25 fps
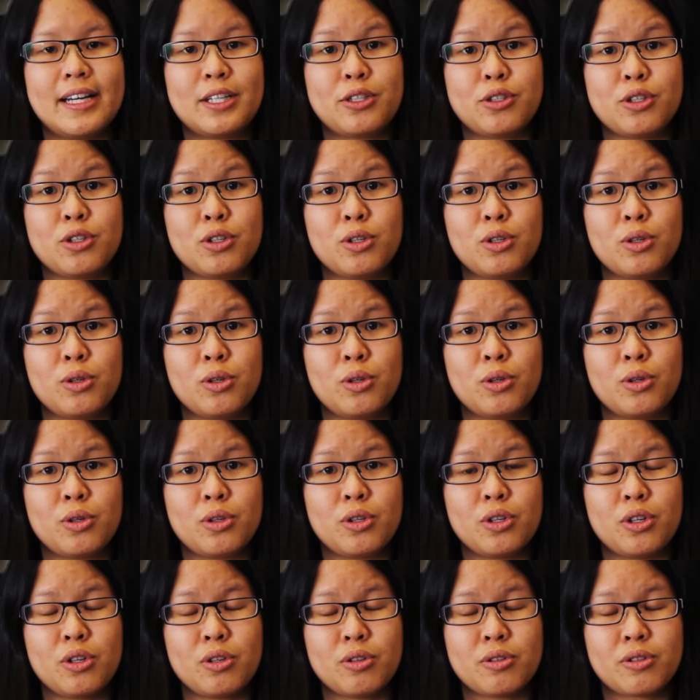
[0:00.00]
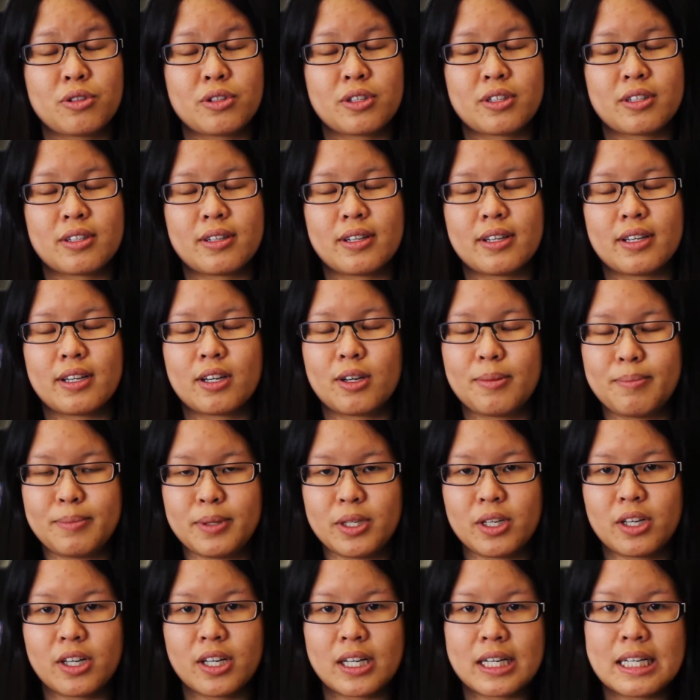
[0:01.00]
do use
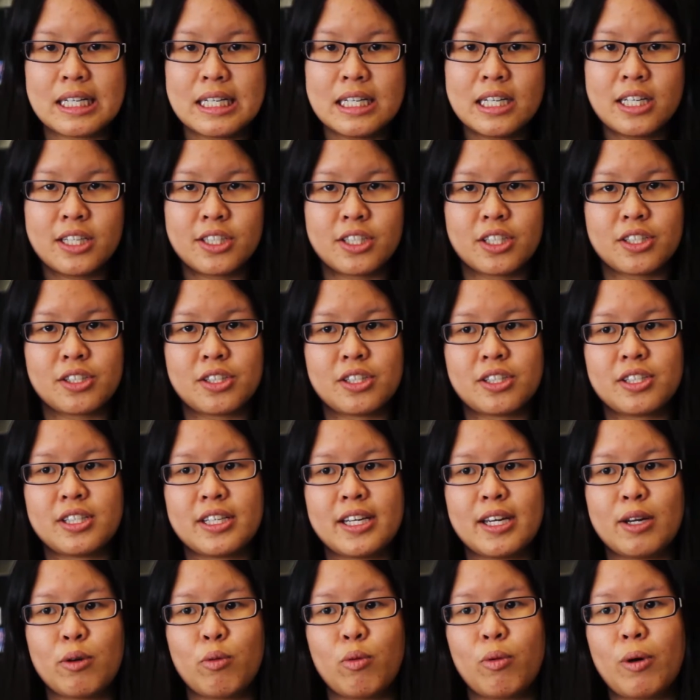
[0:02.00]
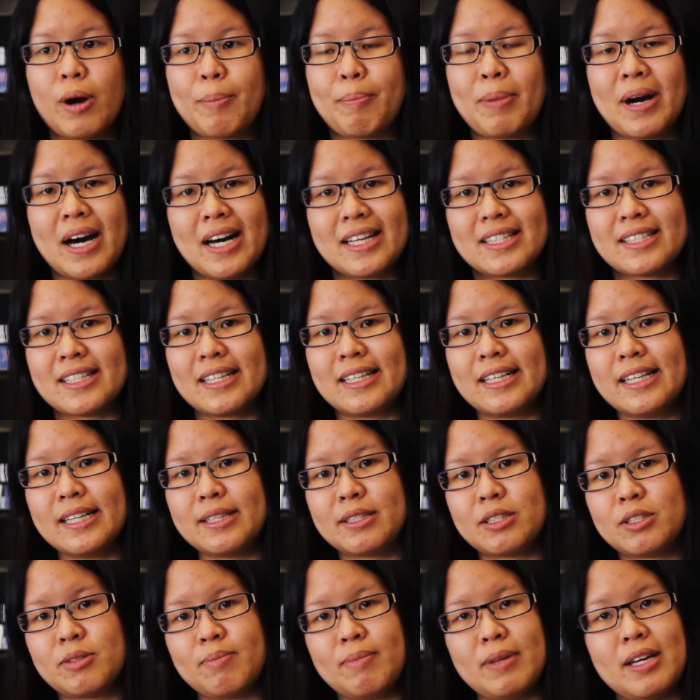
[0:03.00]
computer just to see what parts I need.
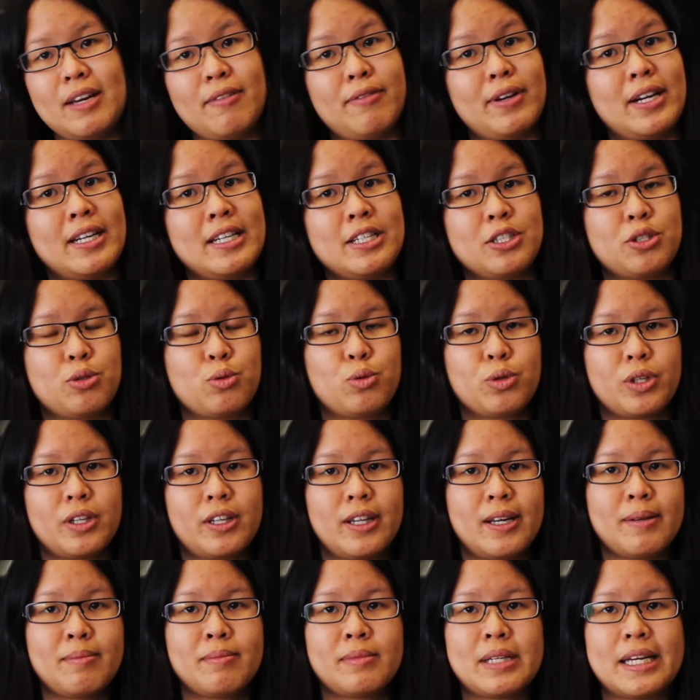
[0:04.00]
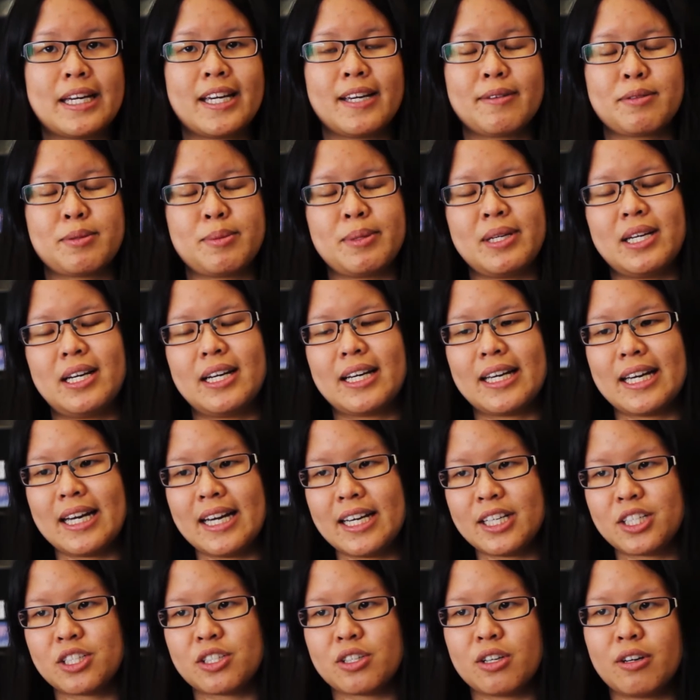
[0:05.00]
If I need to order them, it gives me a
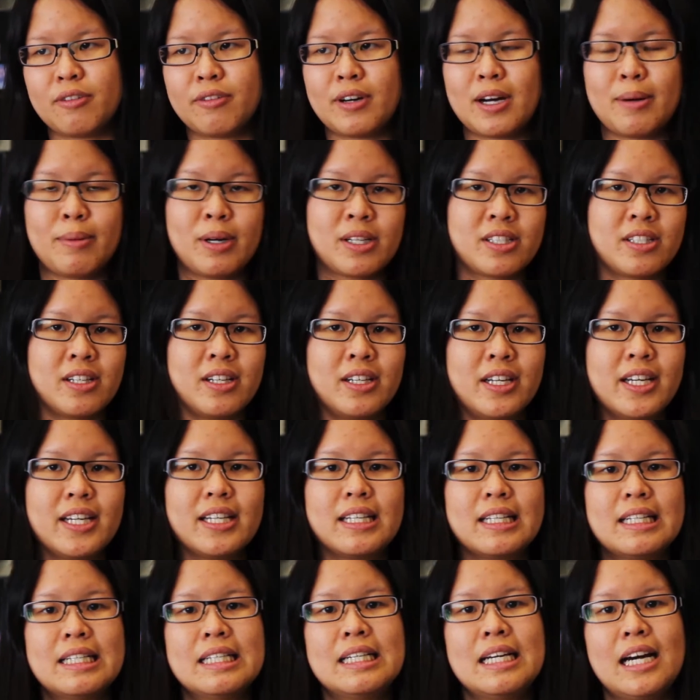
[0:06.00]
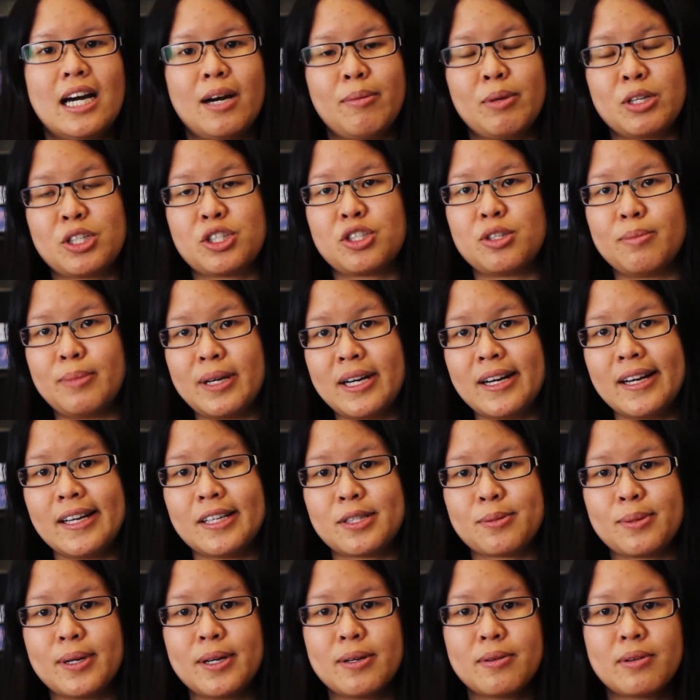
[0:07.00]
gauge of how much I need, how much to buy as
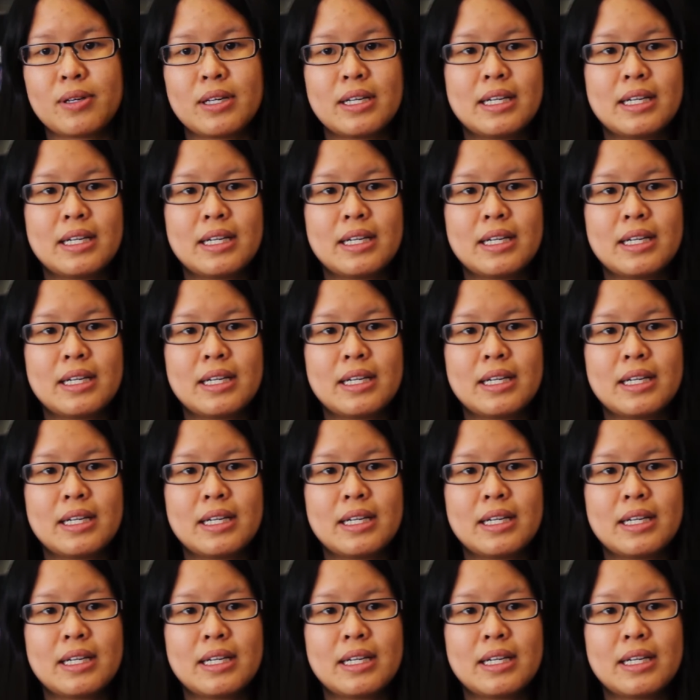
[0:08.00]
well.